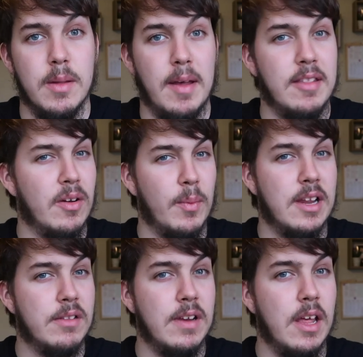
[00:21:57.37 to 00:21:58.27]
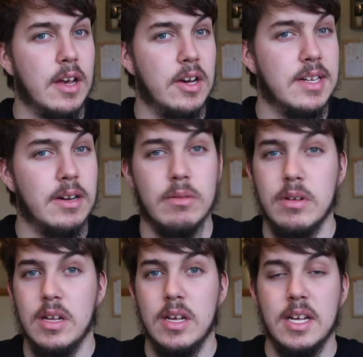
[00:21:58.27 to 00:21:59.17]
depending on when this video goes out.
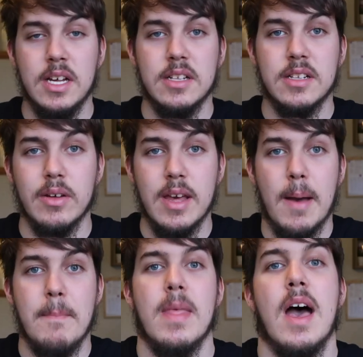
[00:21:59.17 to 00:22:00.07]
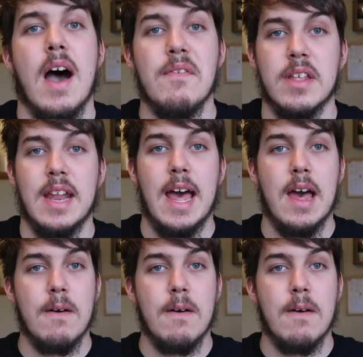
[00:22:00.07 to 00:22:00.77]
So yeah, other than that,